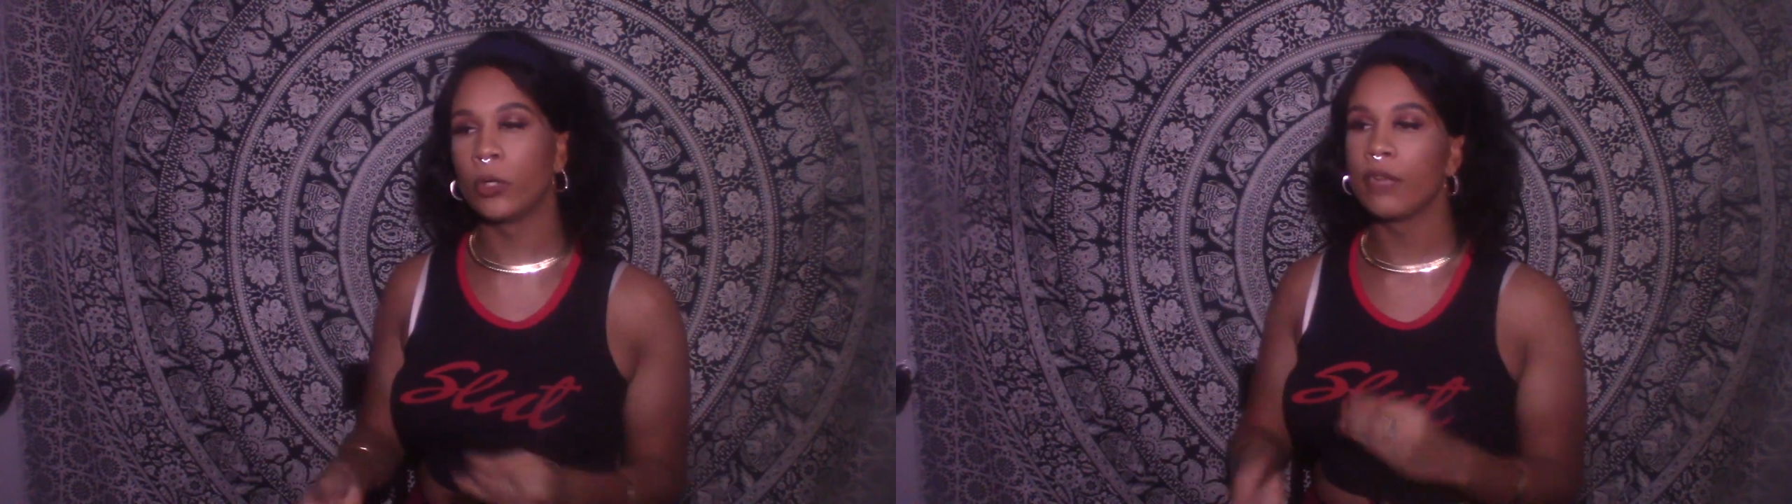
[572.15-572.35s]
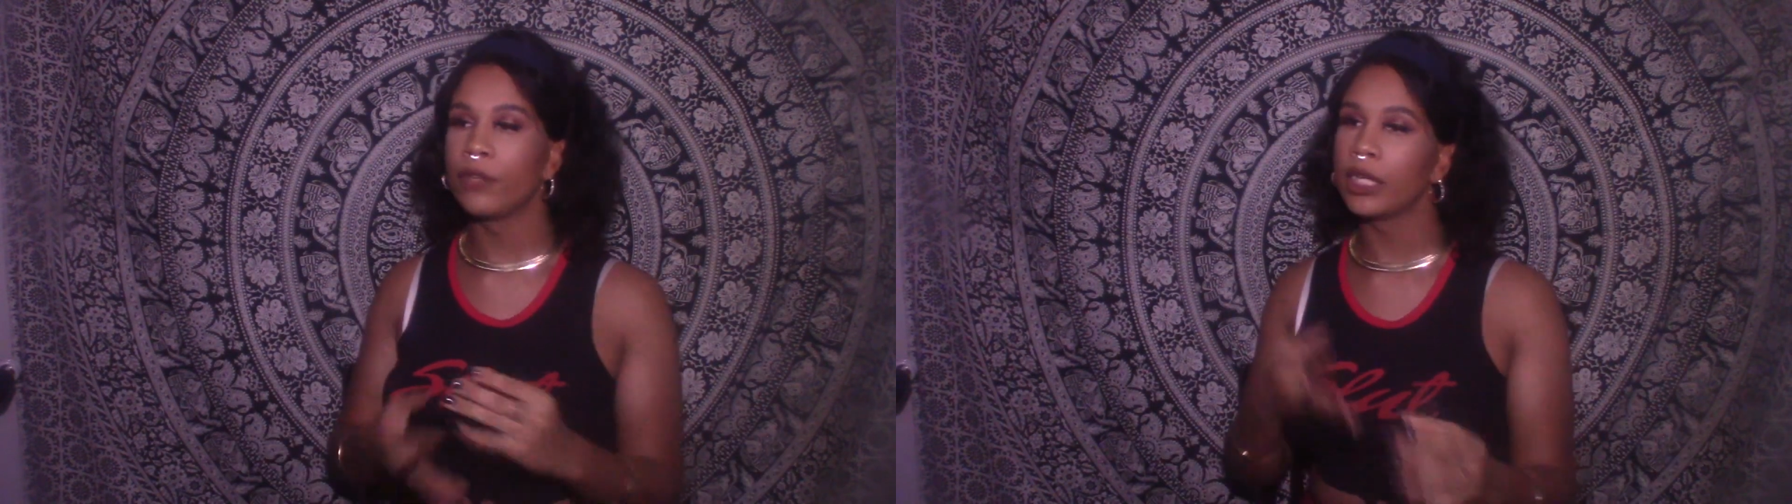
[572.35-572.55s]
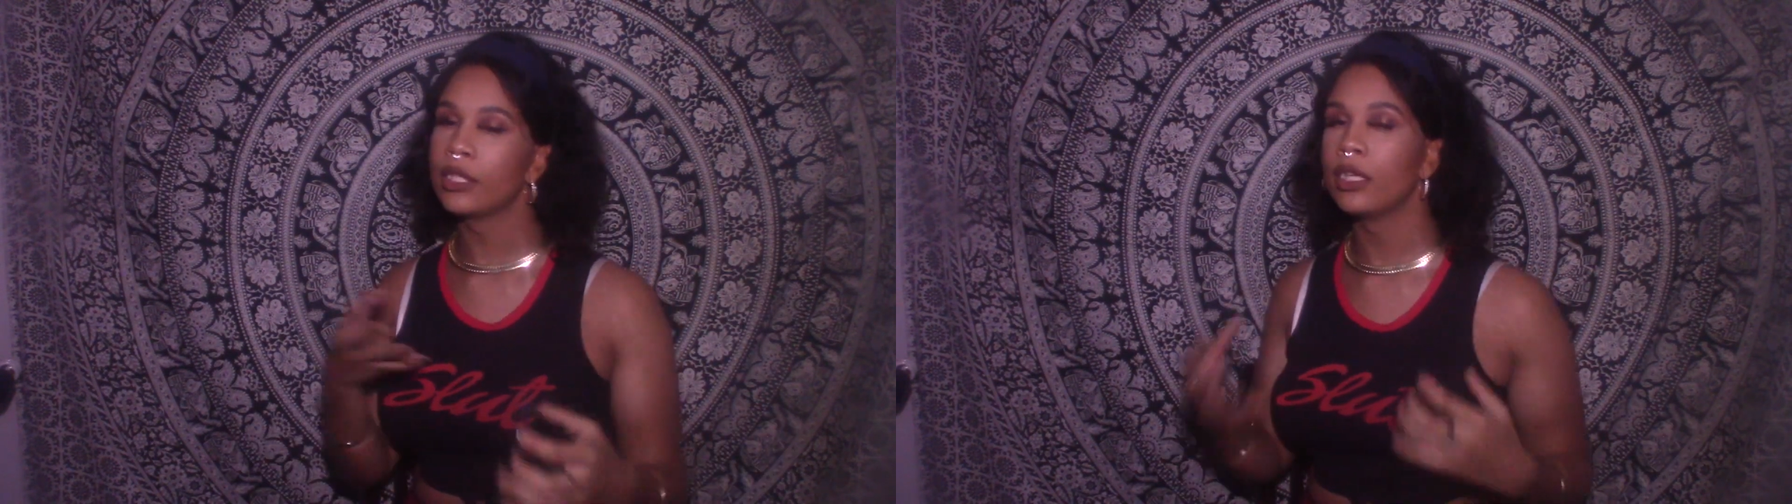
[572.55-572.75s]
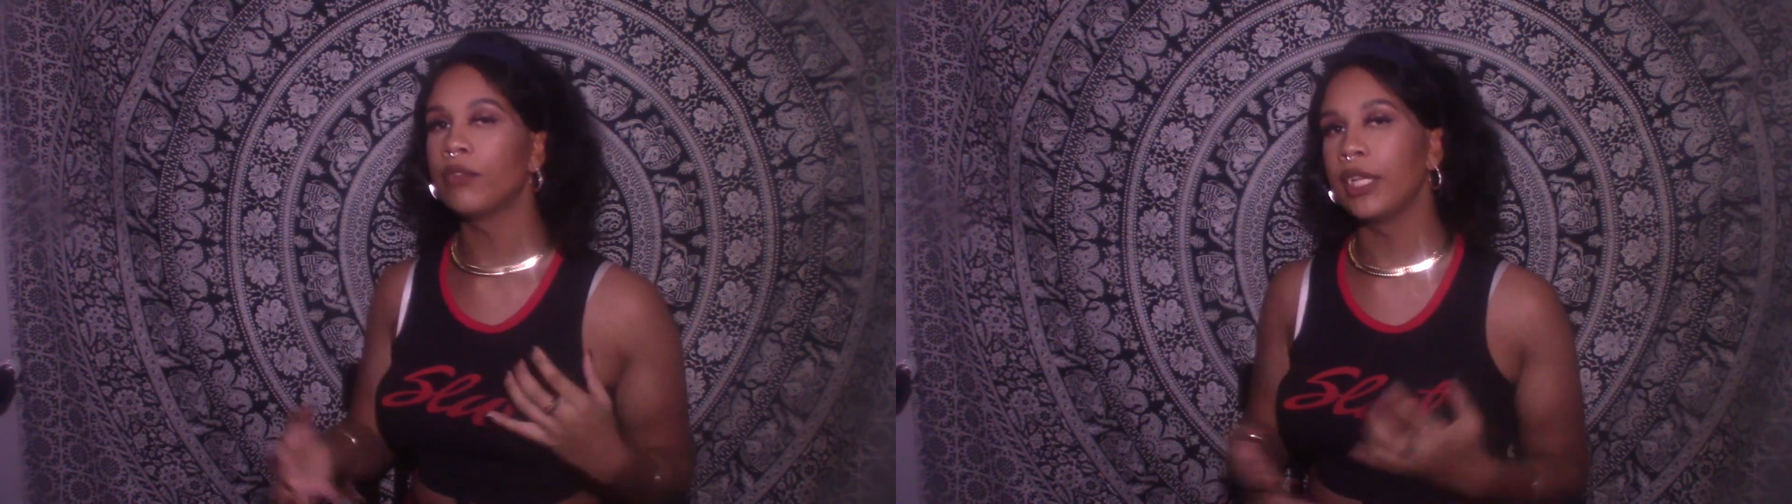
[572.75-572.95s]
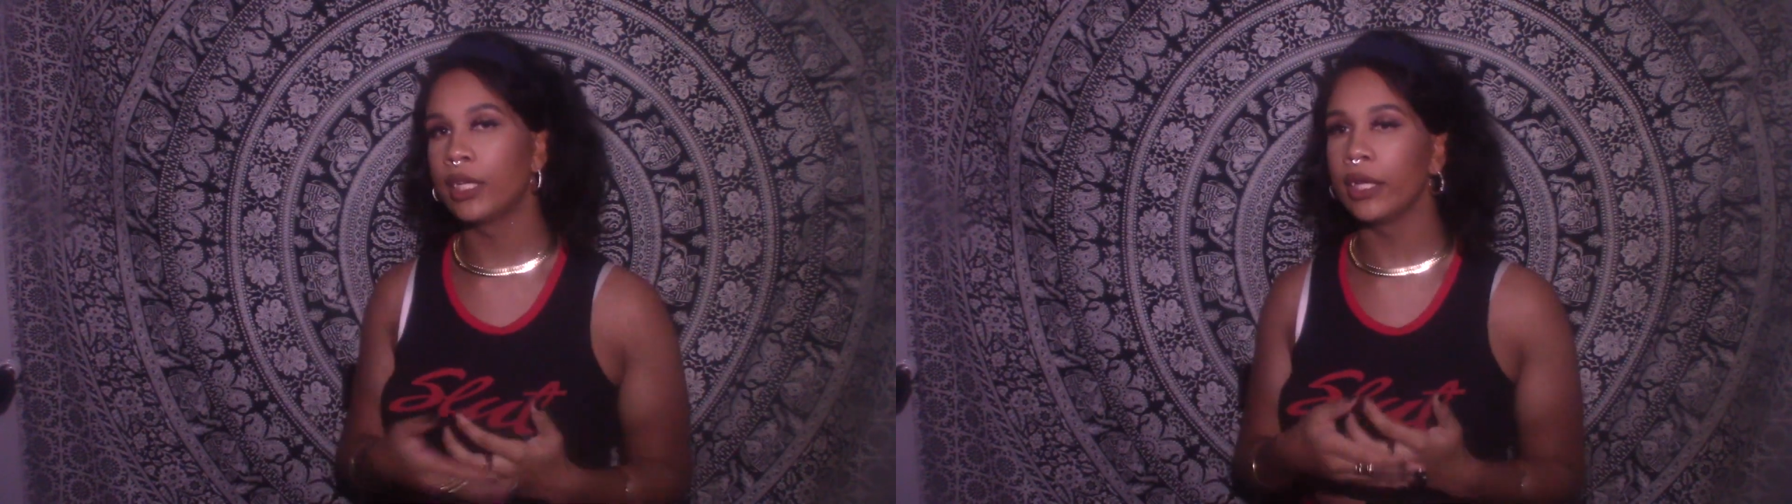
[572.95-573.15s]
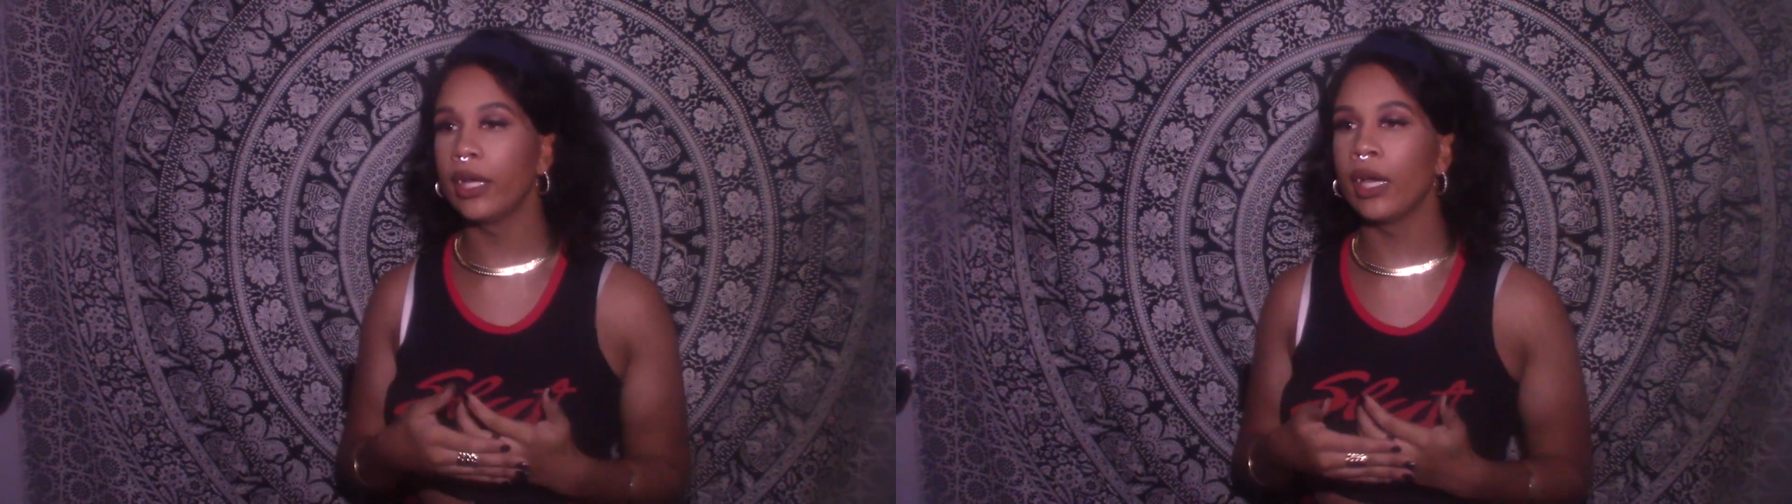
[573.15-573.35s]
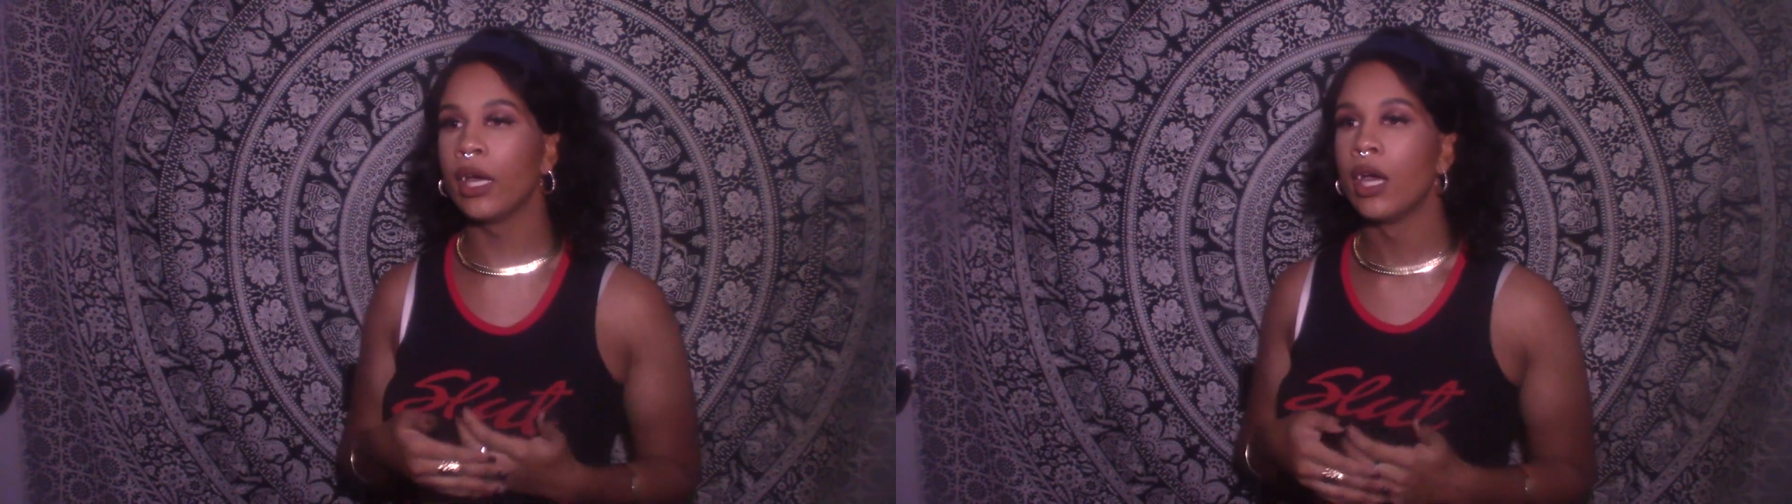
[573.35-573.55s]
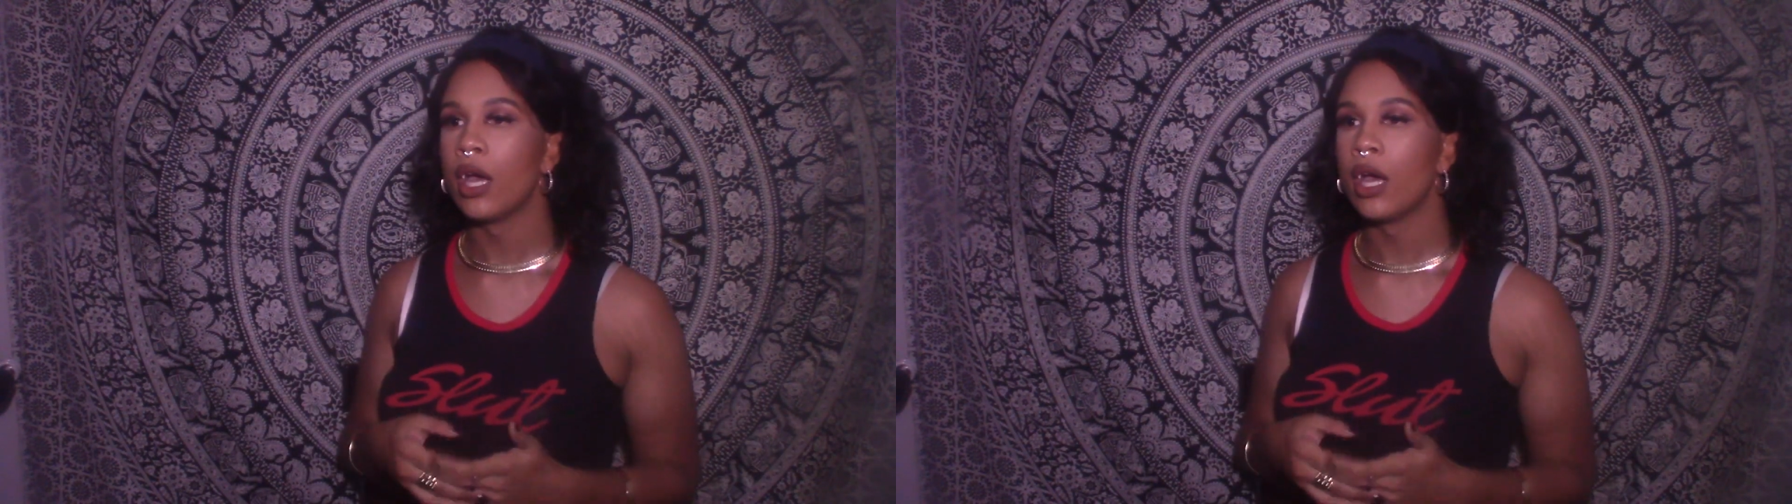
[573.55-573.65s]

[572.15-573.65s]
And I feel like it's not really clicking.